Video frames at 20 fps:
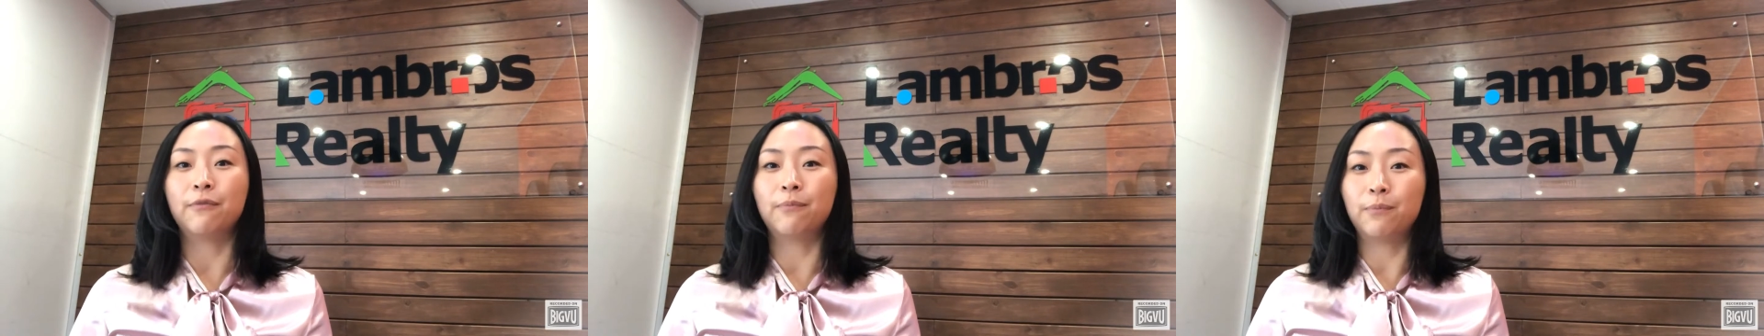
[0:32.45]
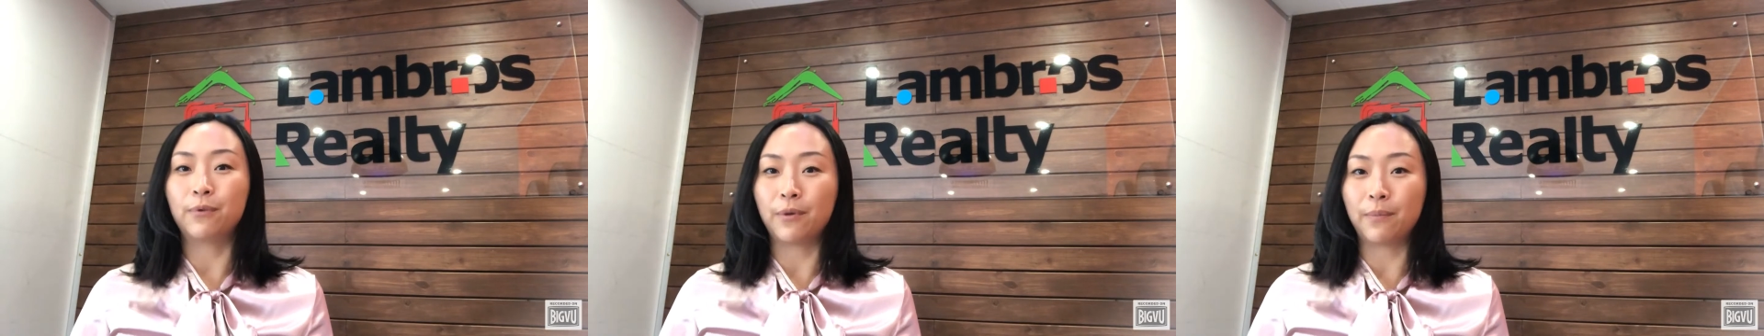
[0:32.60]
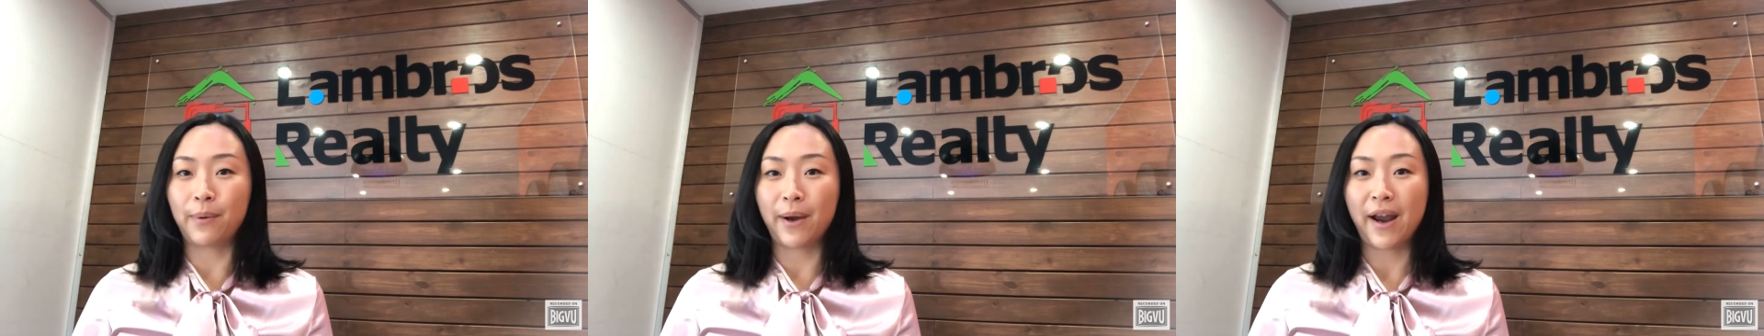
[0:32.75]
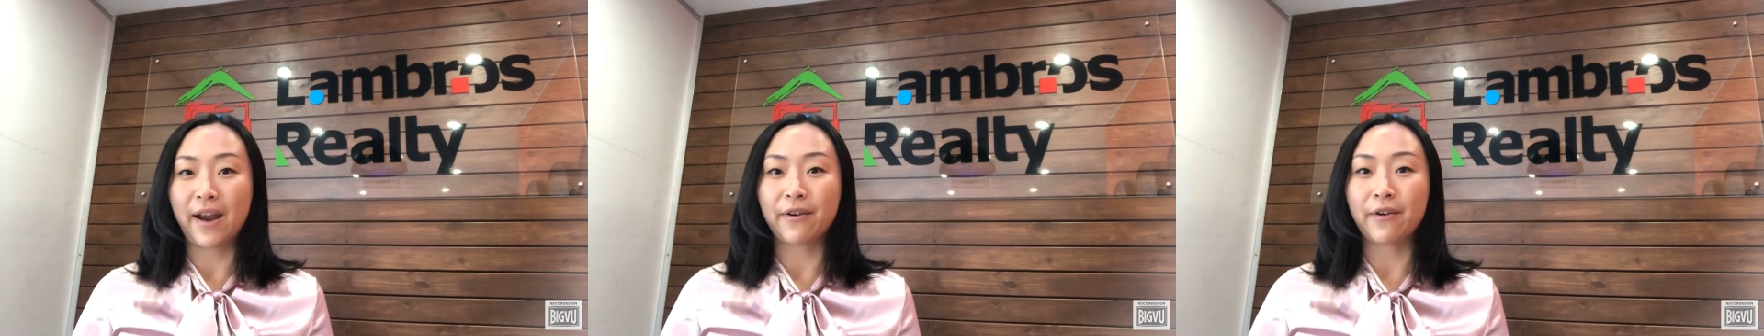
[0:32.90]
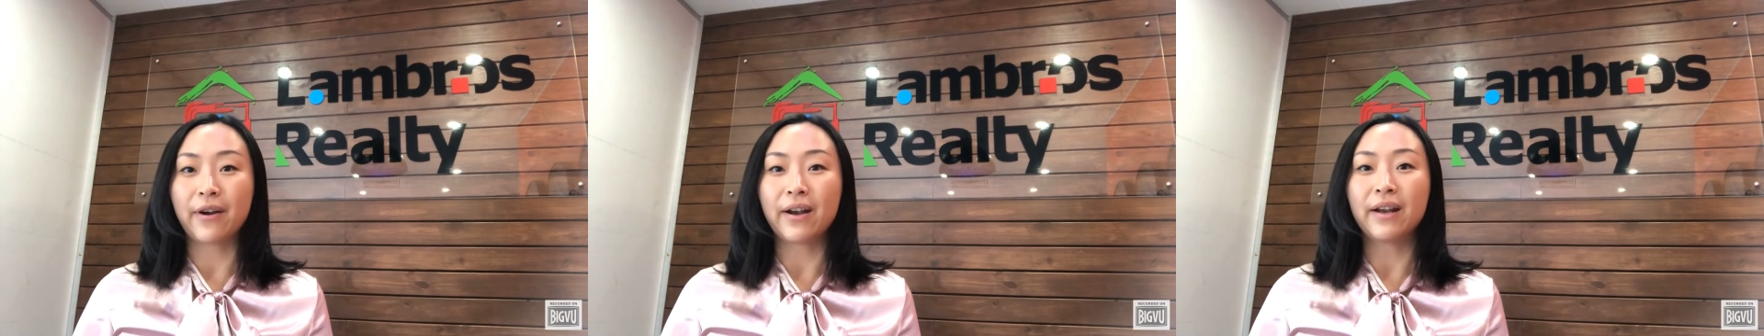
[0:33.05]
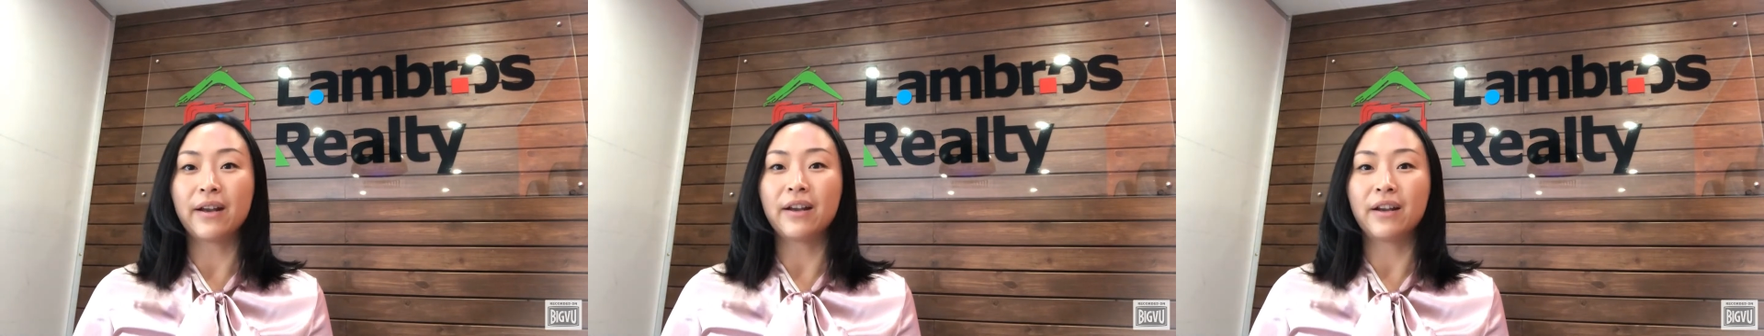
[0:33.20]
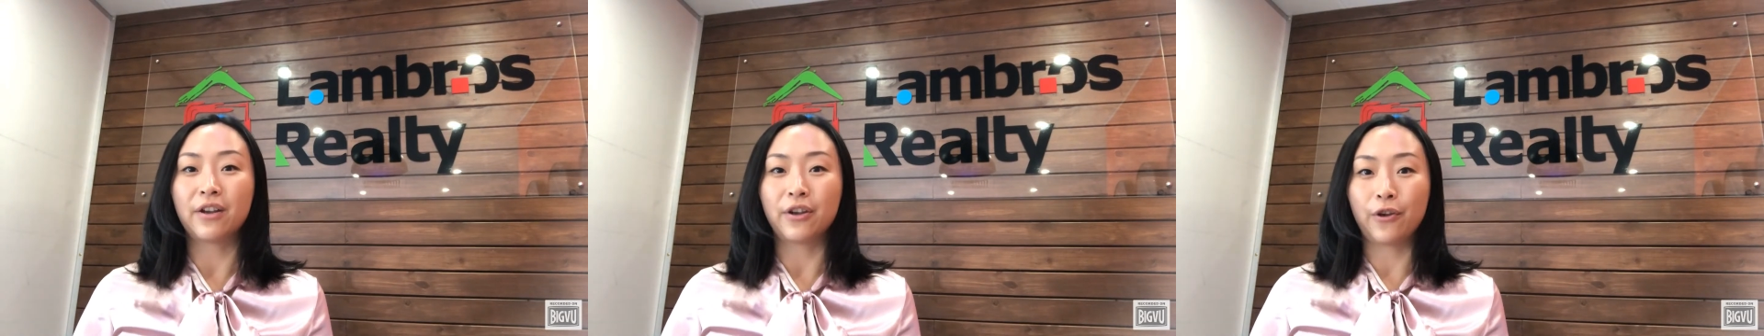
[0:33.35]

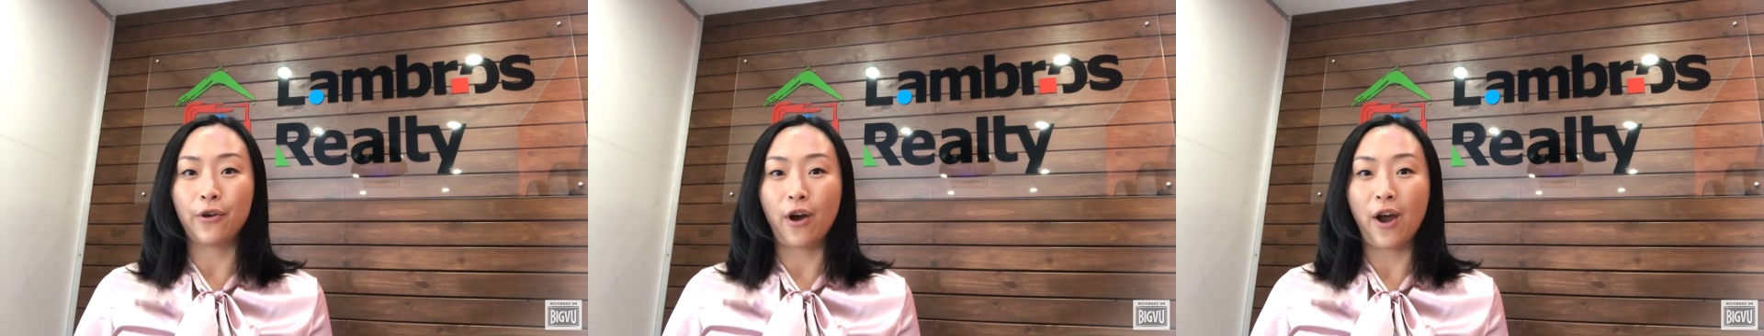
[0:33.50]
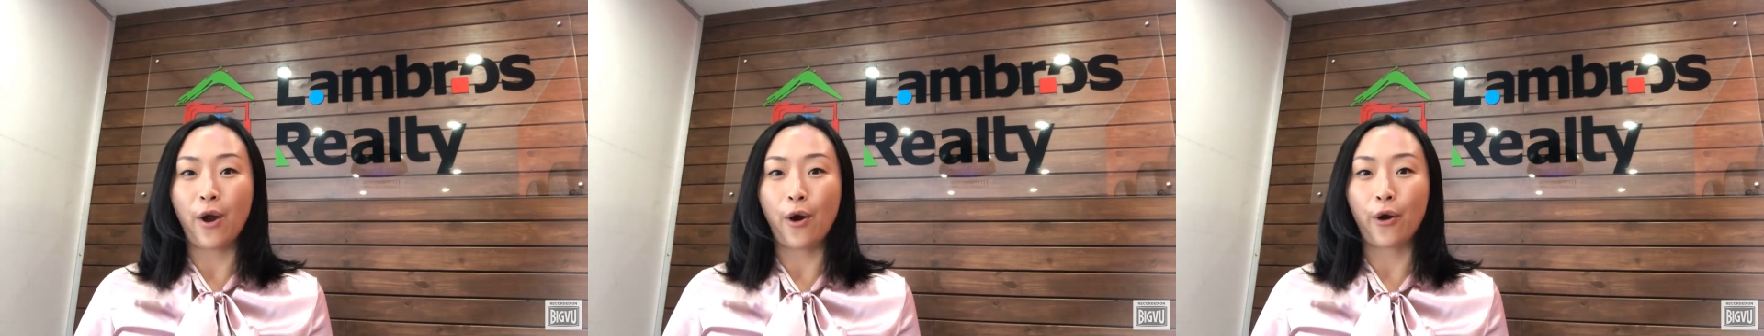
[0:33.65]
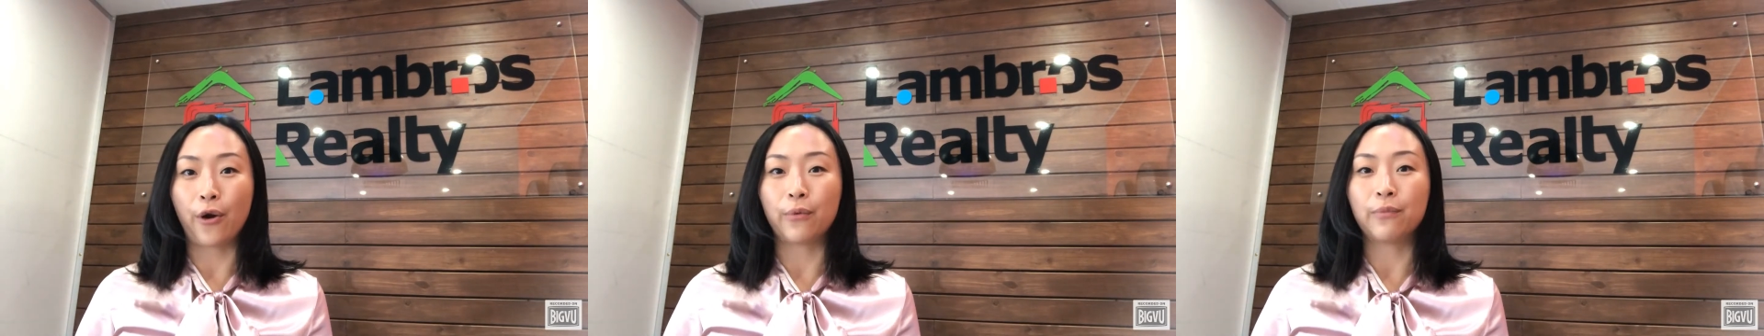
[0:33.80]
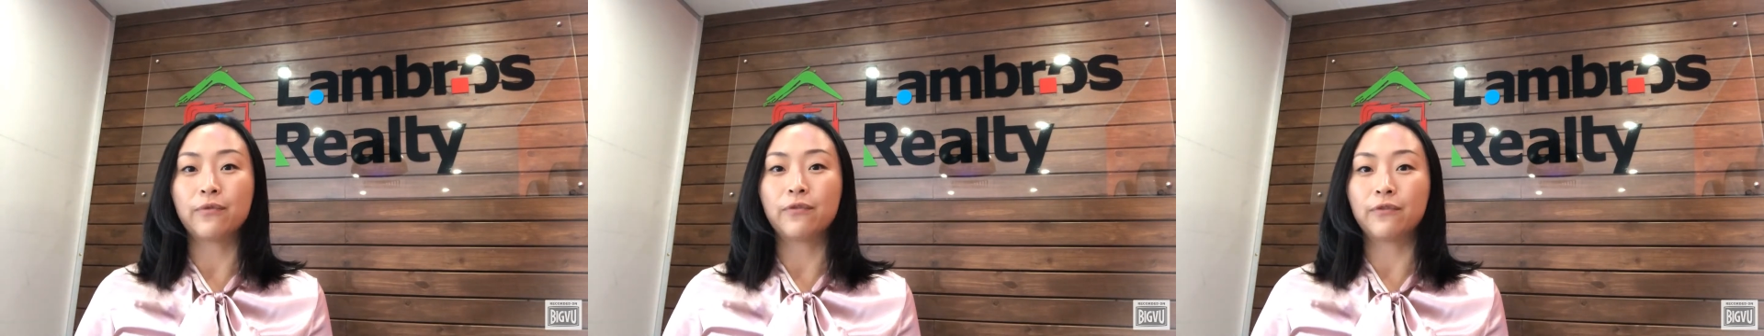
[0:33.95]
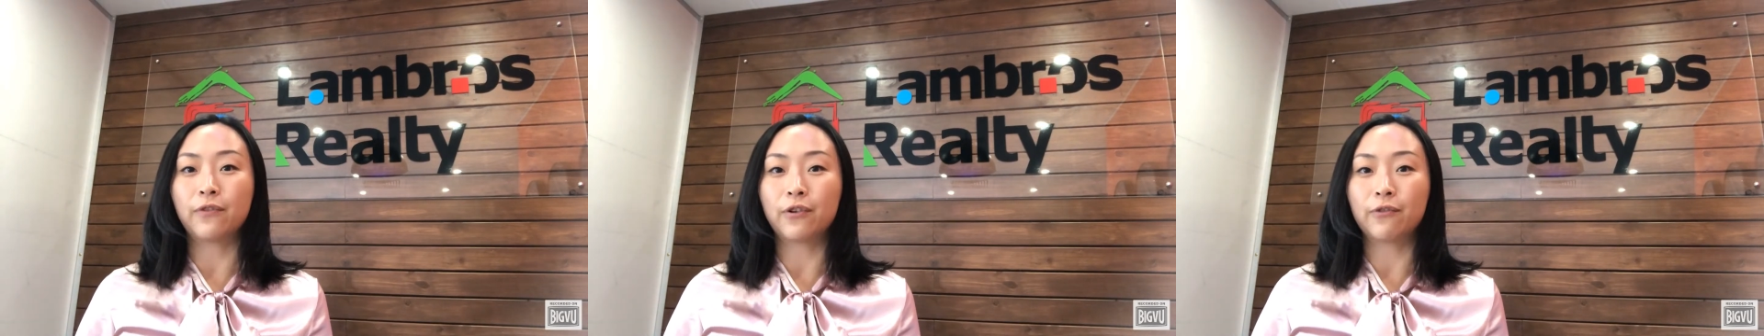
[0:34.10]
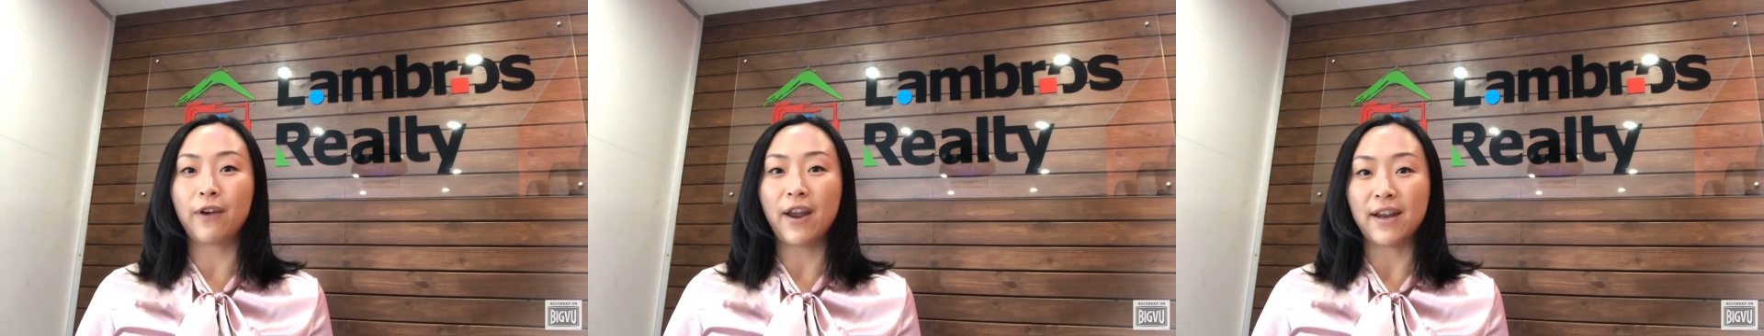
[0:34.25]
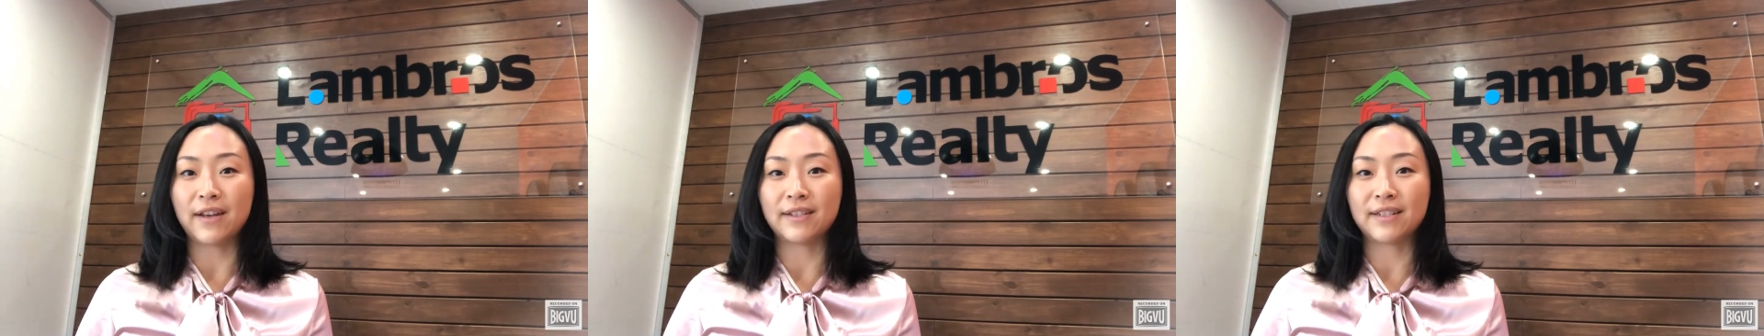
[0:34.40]
preparing your home for
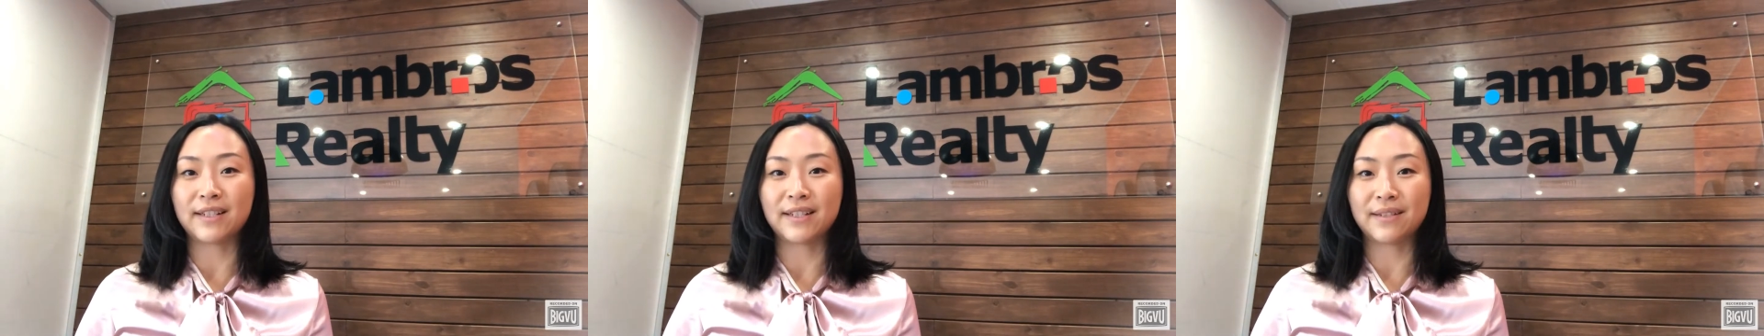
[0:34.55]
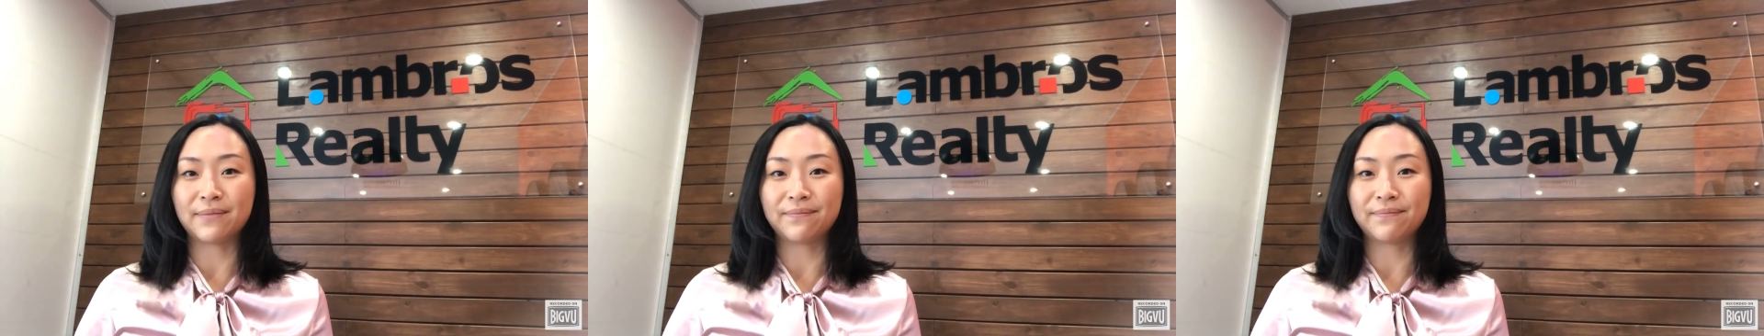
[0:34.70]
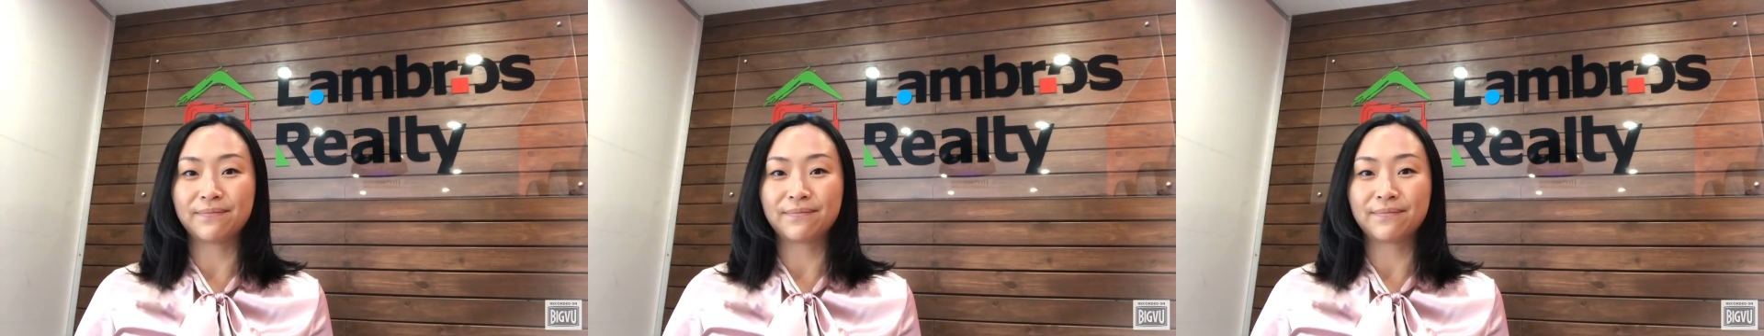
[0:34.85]
rent.